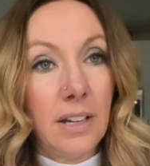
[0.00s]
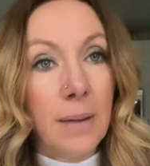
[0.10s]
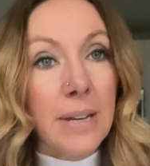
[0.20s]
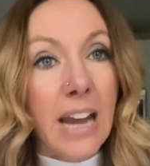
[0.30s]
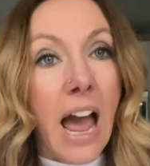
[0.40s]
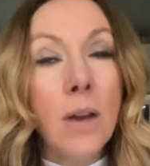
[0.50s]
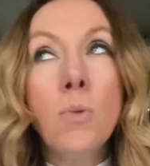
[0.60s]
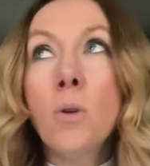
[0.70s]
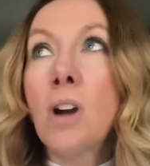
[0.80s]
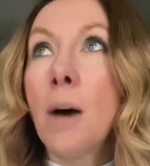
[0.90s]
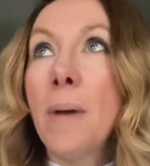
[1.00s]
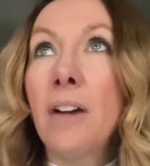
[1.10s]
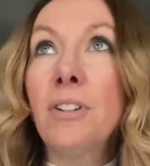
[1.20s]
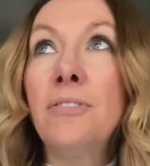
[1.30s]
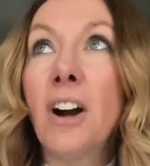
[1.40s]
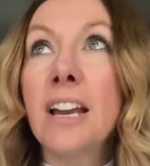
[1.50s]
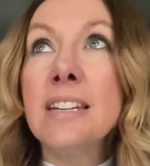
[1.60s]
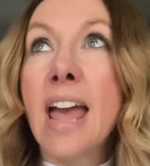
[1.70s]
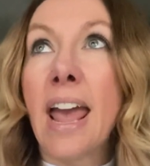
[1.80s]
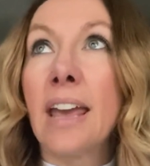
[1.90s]
I mean, I woke up every fucking
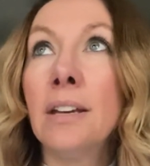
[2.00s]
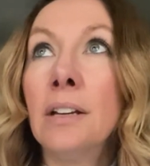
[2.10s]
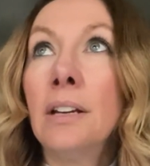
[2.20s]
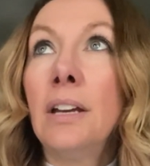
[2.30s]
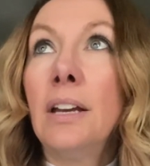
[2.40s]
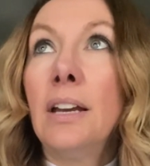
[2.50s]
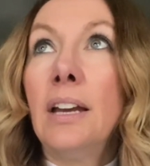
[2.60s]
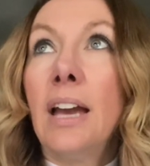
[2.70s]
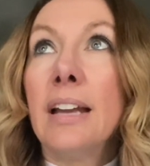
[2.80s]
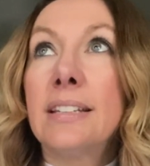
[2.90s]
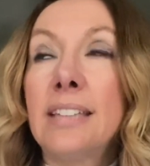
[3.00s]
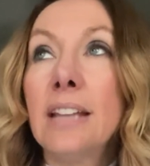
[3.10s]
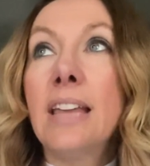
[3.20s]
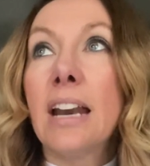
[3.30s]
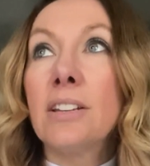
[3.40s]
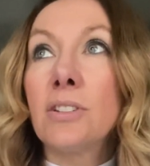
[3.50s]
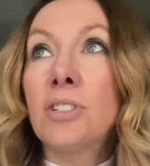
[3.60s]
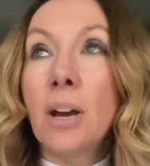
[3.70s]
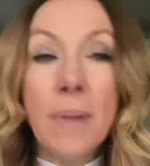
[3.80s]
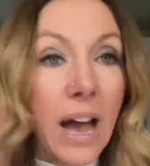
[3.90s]
day and said that, that
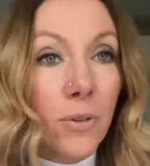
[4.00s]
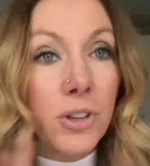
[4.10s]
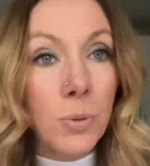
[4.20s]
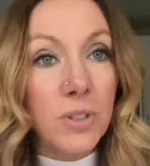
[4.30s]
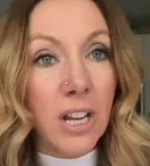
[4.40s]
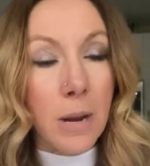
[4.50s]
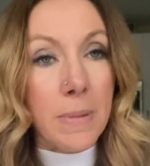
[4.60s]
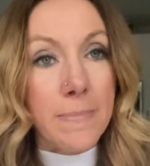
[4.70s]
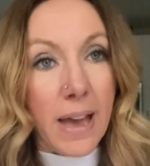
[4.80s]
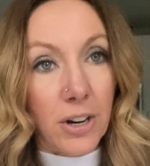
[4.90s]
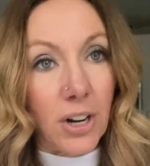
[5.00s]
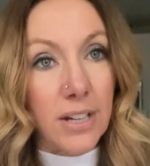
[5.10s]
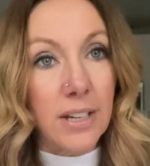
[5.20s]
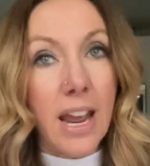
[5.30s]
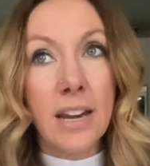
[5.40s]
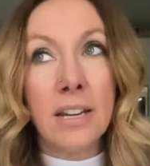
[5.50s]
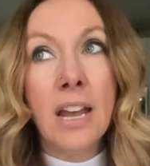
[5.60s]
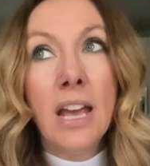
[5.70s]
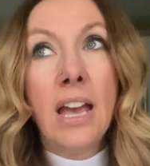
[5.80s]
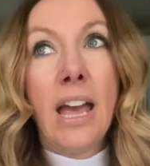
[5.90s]
somehow this was going to be better. And, and,
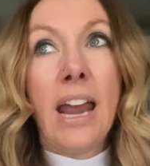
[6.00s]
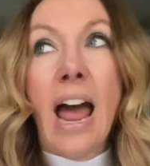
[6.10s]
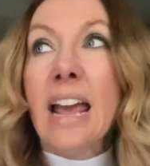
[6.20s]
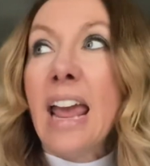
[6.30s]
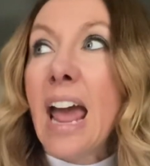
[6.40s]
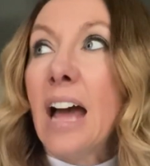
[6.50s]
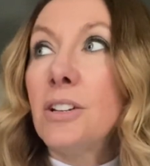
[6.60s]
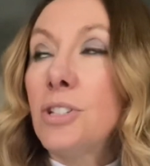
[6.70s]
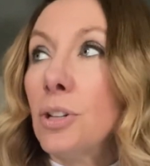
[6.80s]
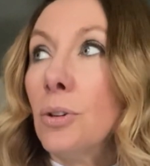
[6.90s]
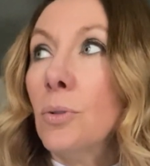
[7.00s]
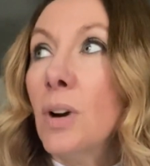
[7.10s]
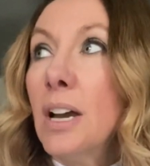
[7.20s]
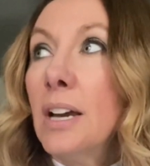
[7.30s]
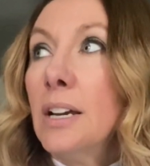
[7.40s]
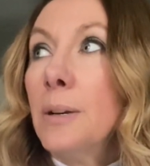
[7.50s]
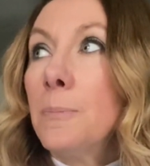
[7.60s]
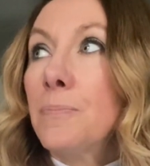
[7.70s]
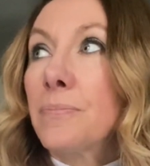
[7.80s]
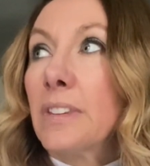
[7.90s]
and I had to
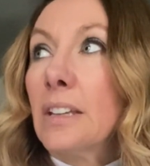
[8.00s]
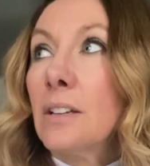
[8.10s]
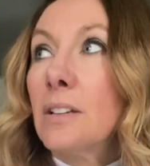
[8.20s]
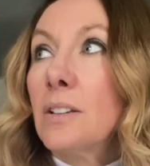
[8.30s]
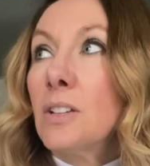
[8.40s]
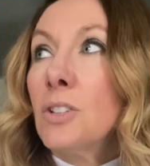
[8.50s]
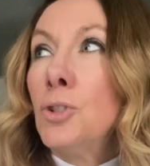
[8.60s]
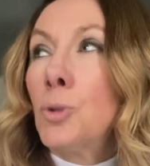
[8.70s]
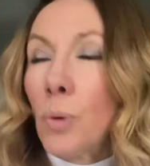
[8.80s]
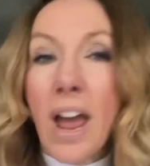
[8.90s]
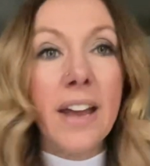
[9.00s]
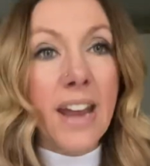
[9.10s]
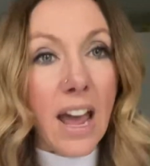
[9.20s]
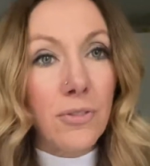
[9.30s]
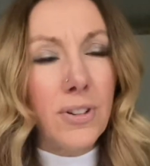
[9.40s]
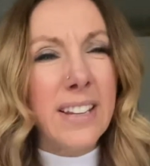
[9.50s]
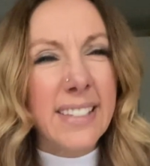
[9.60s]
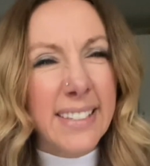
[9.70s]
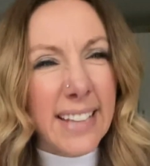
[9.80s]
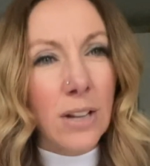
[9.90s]
dread every
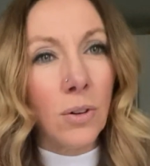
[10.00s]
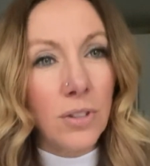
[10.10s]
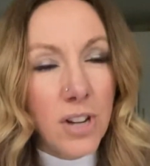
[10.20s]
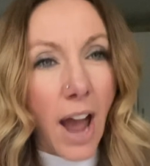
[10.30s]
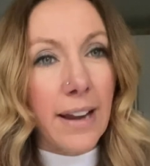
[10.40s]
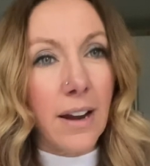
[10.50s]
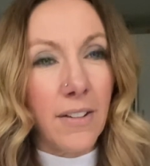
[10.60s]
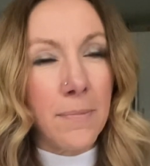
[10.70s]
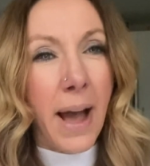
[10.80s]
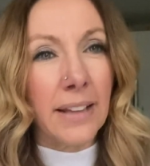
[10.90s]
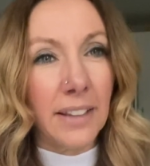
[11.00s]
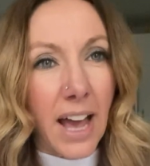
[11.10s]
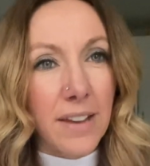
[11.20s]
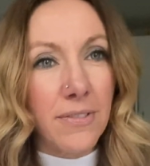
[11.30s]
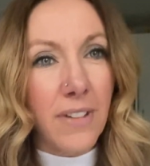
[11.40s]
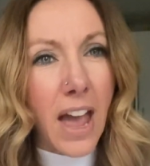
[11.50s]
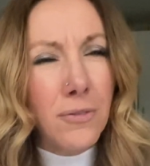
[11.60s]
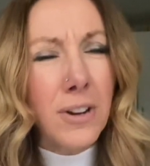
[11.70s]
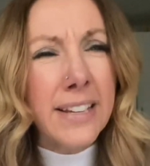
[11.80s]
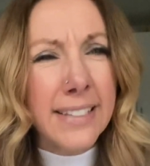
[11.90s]
single night of my life.
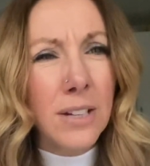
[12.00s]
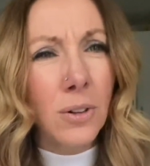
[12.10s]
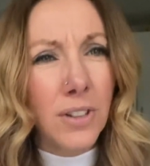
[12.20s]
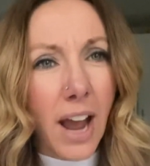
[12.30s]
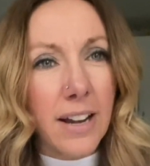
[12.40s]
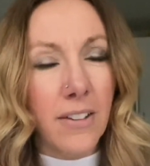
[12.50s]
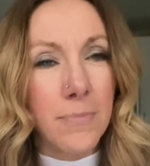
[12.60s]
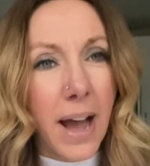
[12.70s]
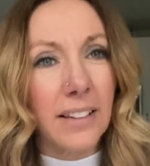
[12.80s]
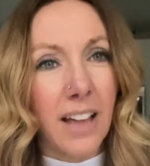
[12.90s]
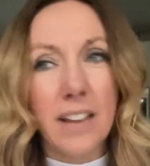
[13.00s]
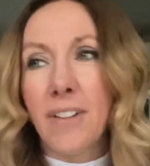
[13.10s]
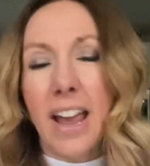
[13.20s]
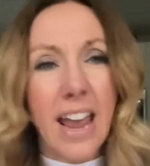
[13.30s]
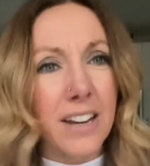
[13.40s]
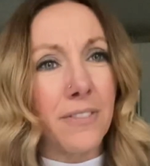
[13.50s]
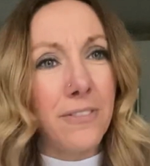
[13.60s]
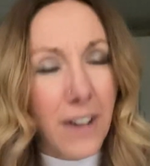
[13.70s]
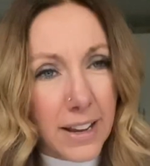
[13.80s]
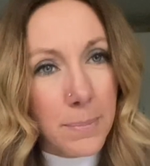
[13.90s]
Every single night of my life, I had to
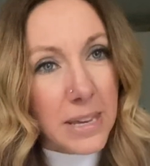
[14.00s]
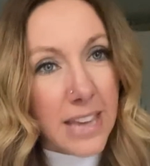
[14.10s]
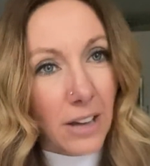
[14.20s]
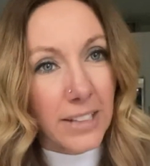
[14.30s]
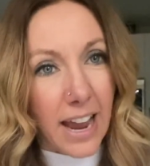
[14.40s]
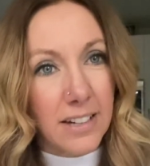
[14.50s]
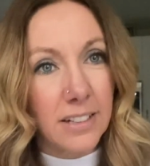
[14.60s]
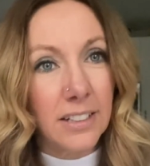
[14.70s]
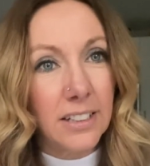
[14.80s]
fucking be yelled at